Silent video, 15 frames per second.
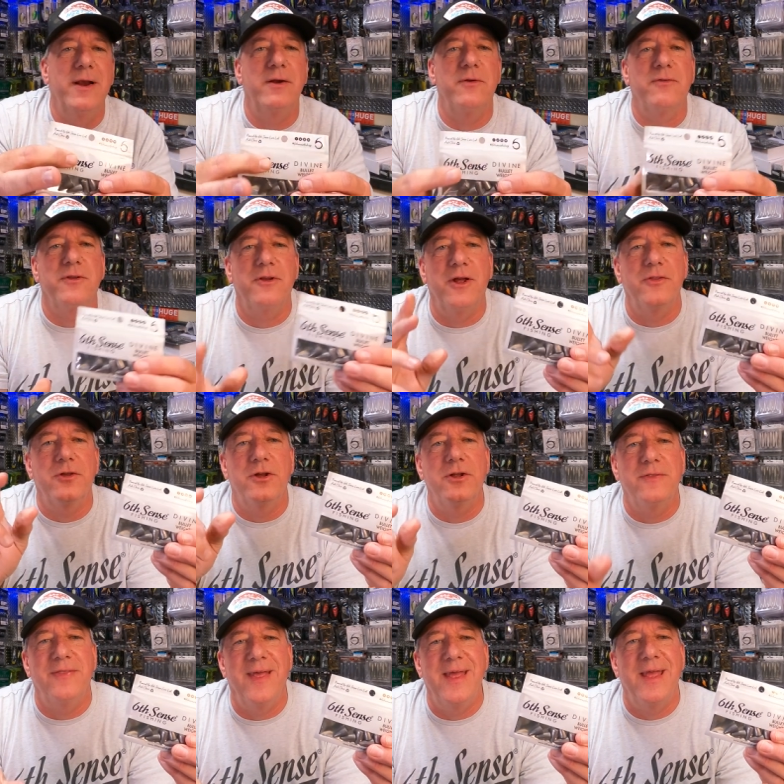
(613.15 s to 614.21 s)
here's another
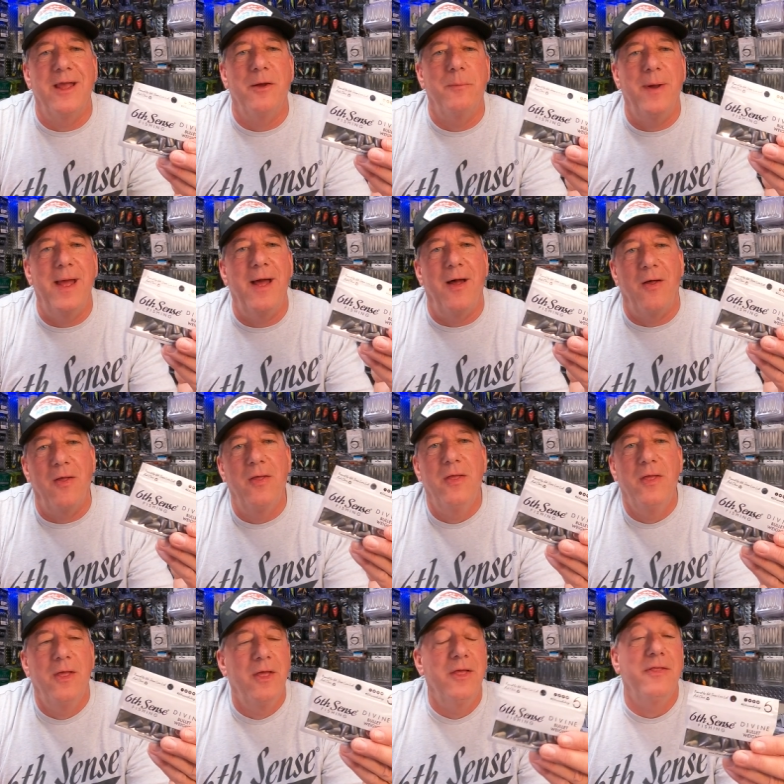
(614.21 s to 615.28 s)
good thing about
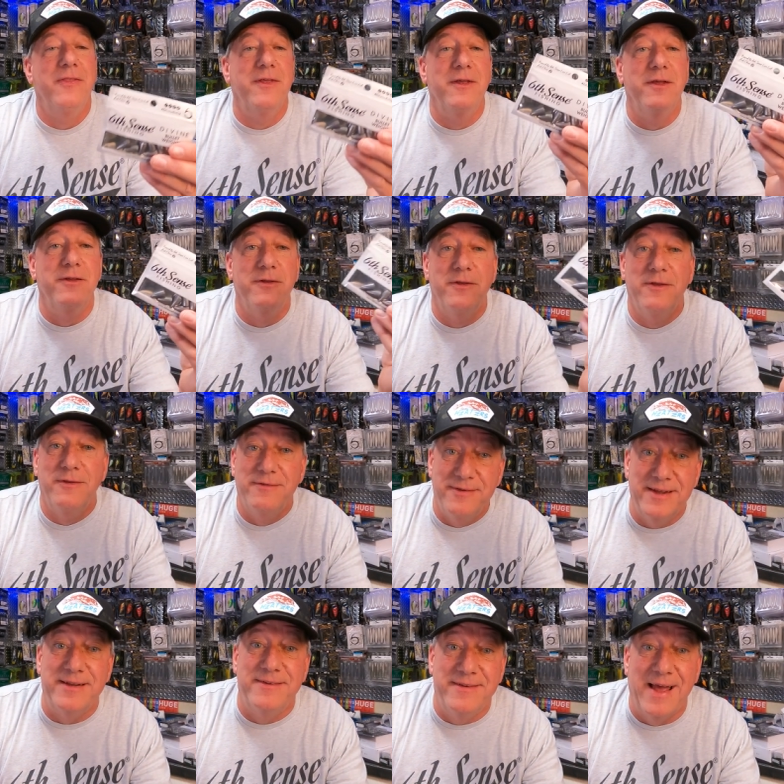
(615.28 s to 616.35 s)
the
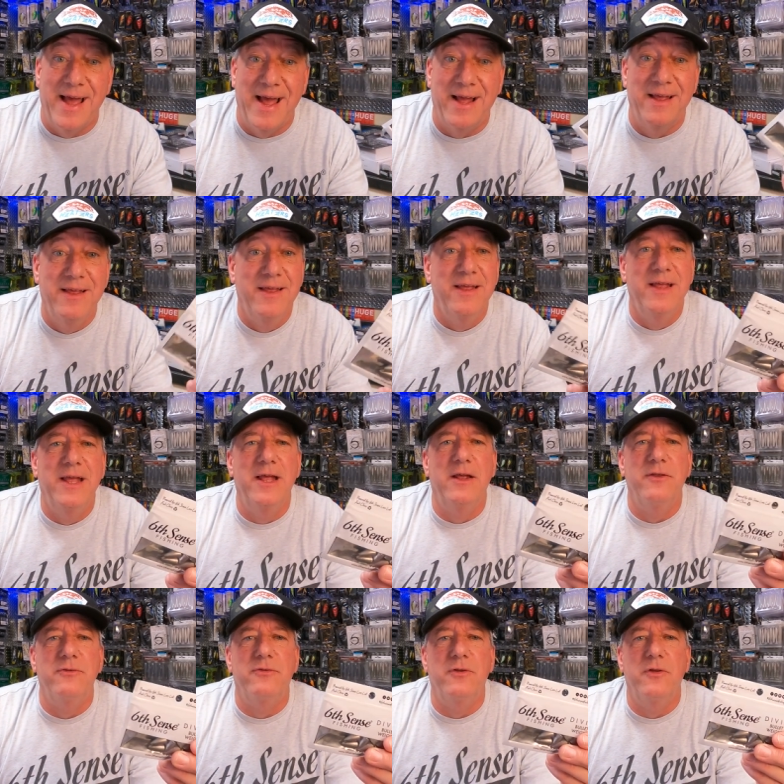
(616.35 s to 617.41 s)
six sack
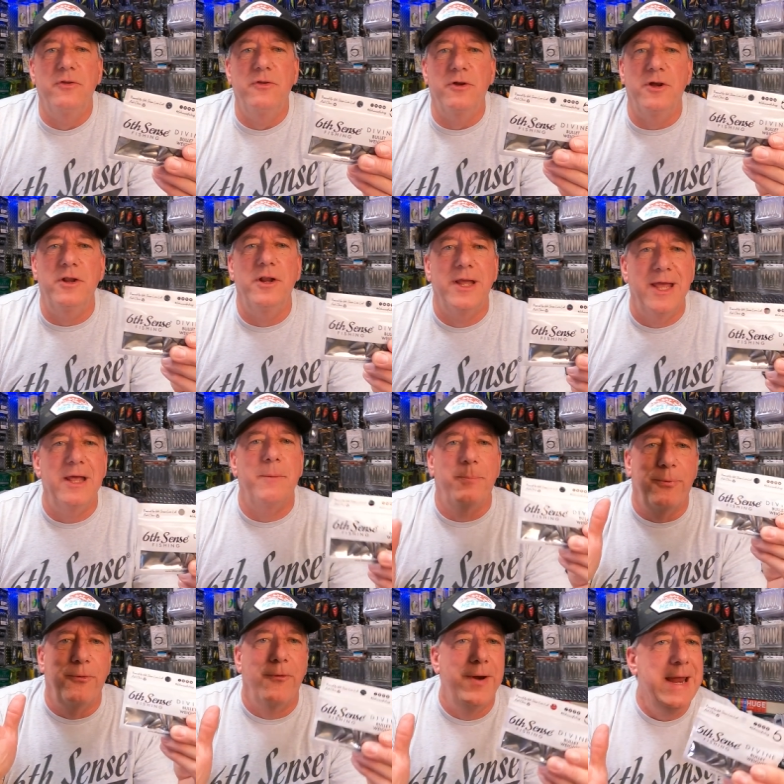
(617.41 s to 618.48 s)
is you're gonna get
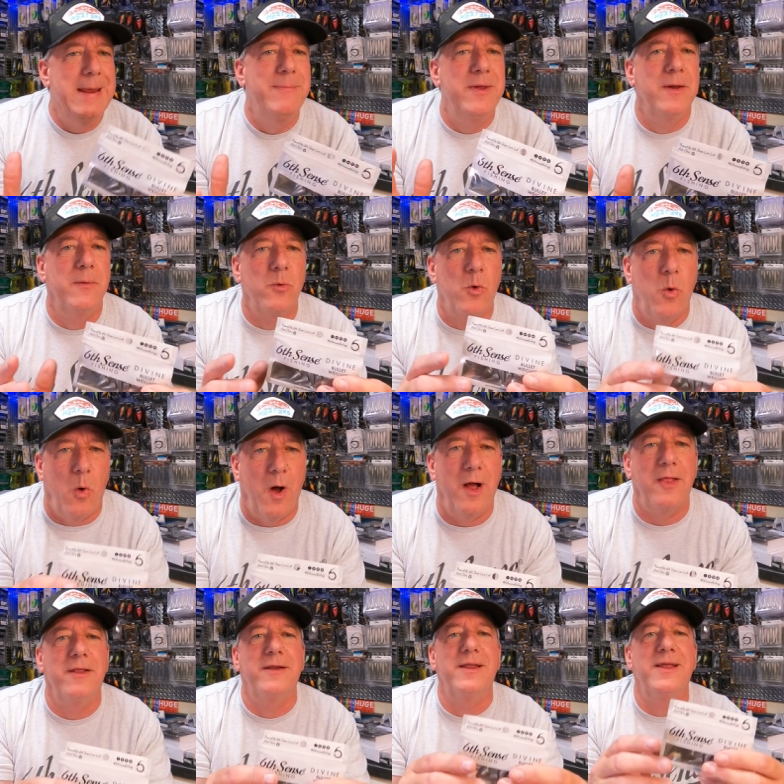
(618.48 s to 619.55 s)
premium
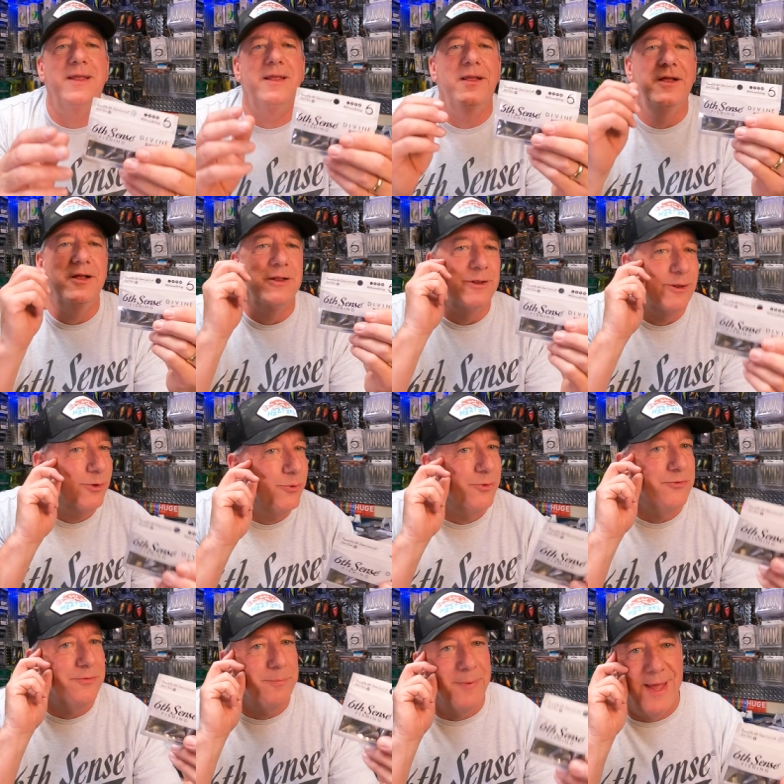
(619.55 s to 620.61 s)
quality
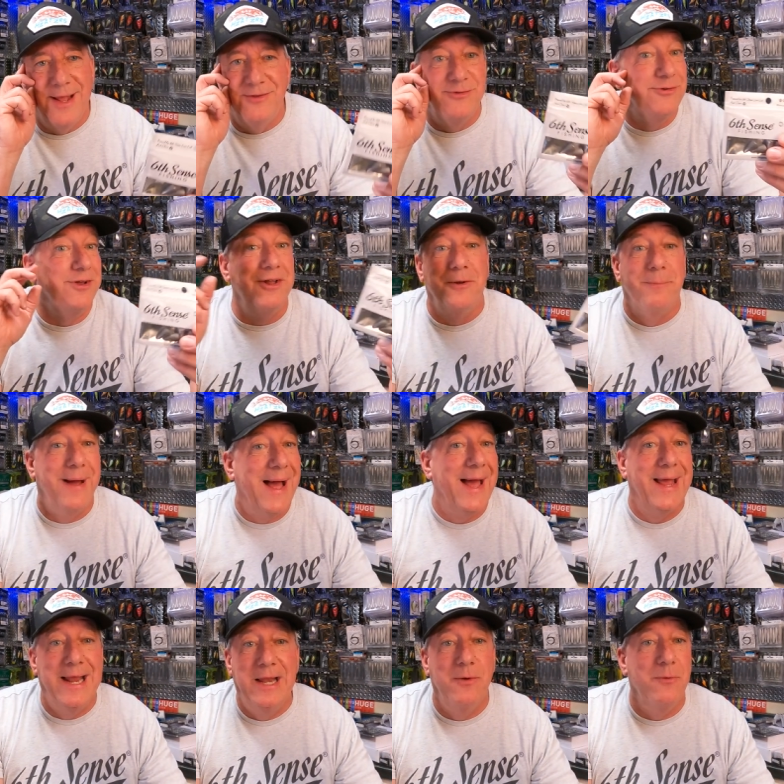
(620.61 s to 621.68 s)
lures and baits you're gonna
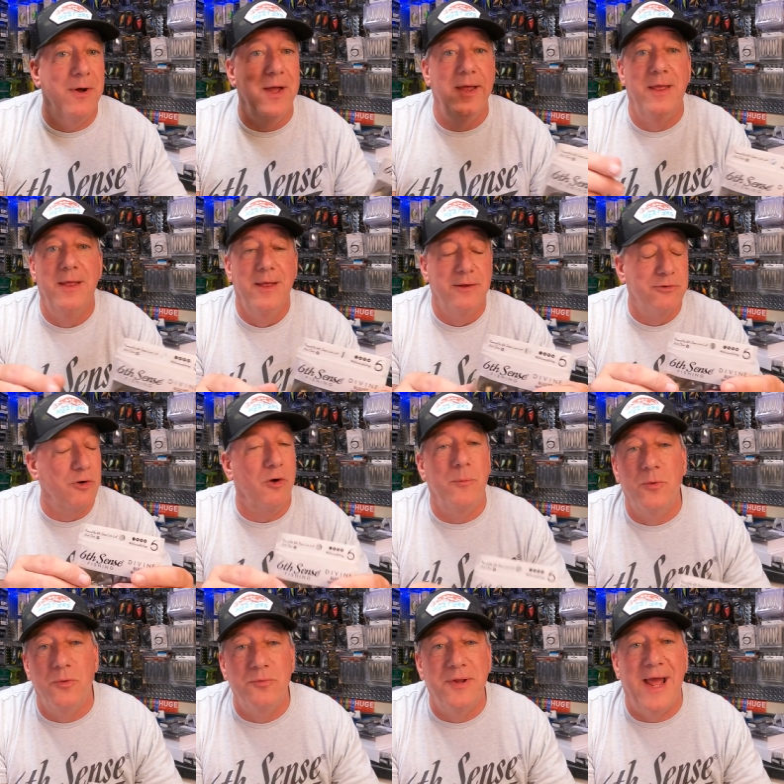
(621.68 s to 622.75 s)
buy anyway.
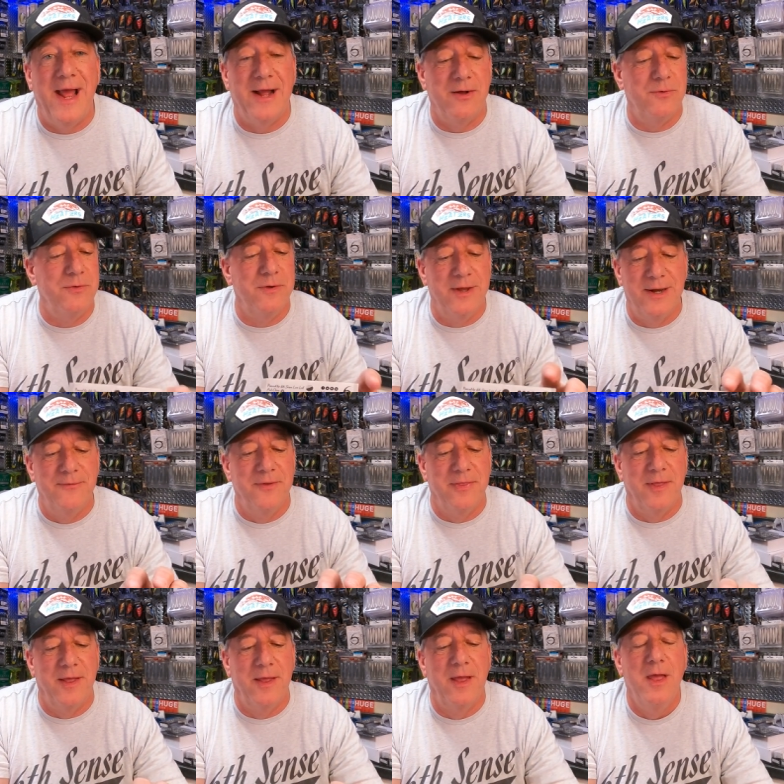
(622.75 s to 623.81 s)
Terminal tackle,
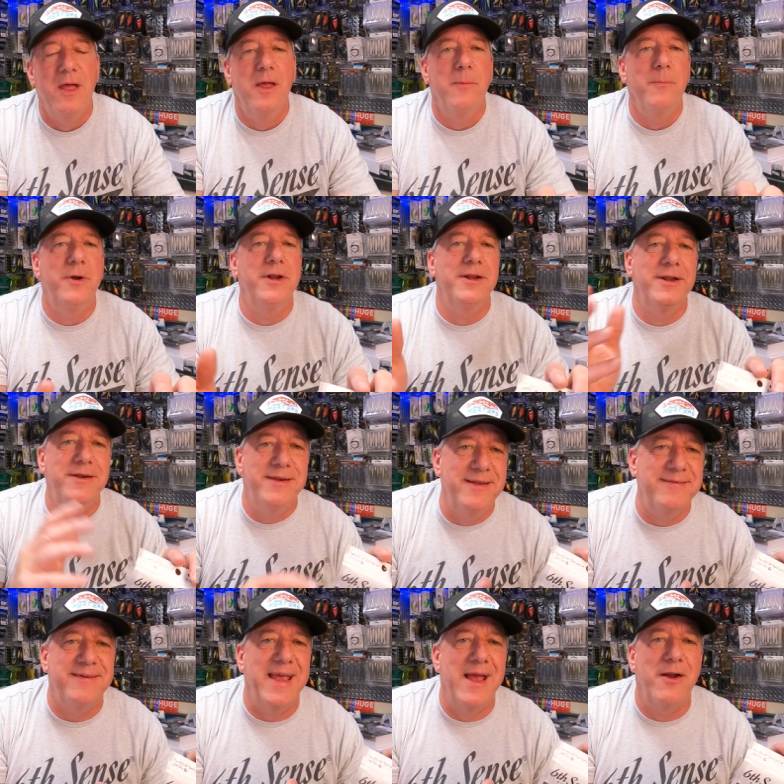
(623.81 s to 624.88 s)
everything, but at a
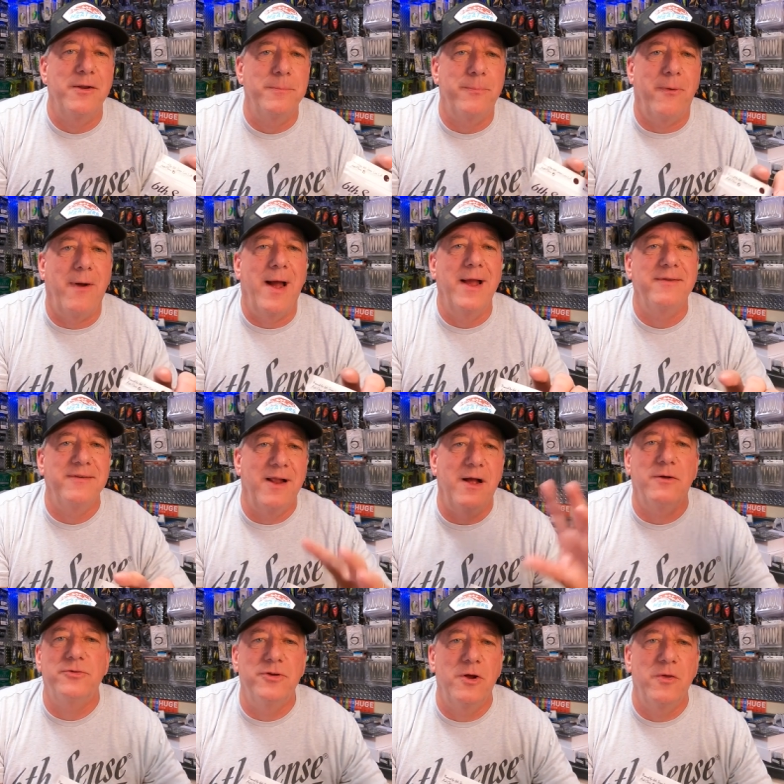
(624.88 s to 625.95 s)
discounted price.
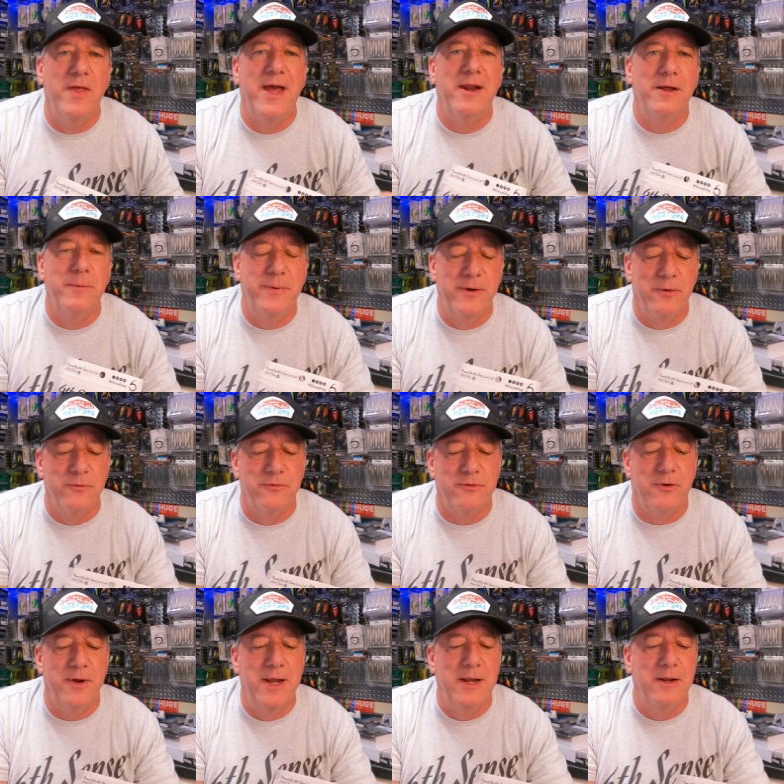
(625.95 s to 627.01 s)
I'll show that up here on the
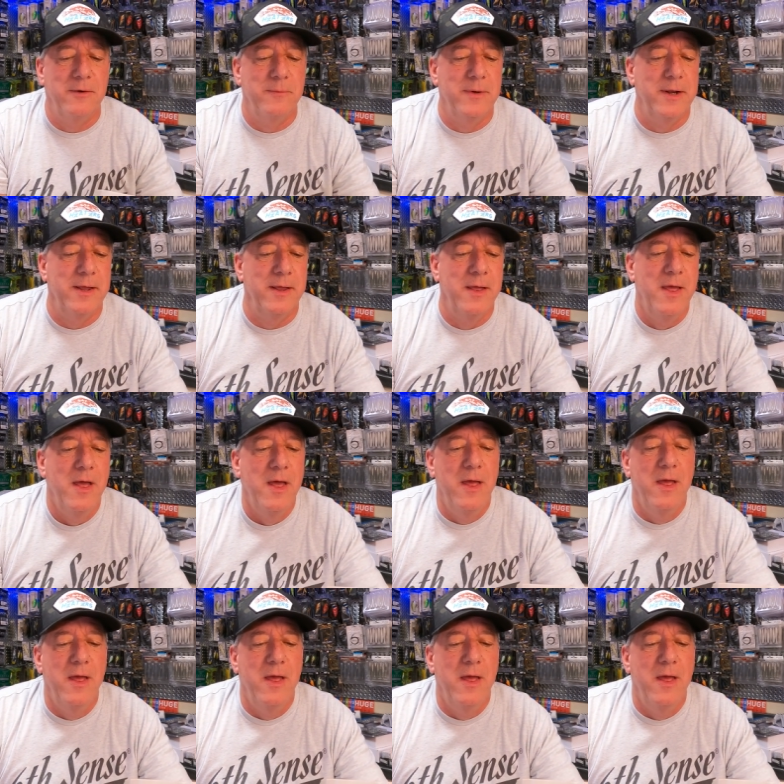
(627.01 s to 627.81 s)
screen in a minute.